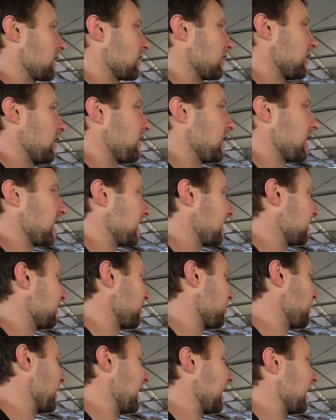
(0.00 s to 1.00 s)
So I think they'll
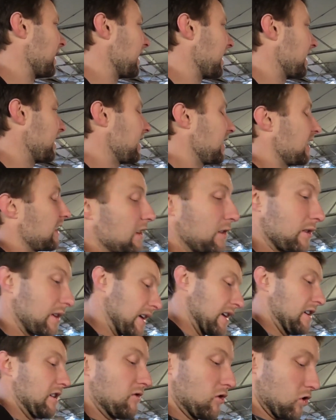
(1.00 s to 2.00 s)
do well in here, and then they'll
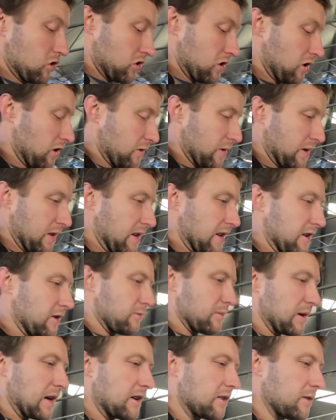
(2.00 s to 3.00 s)
get another shock when they
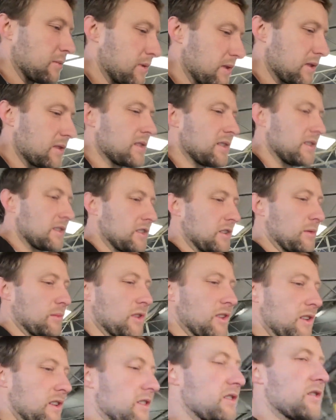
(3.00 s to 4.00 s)
go back up into the
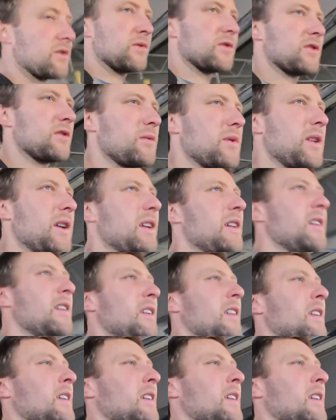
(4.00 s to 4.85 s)
top yard. It's always the way.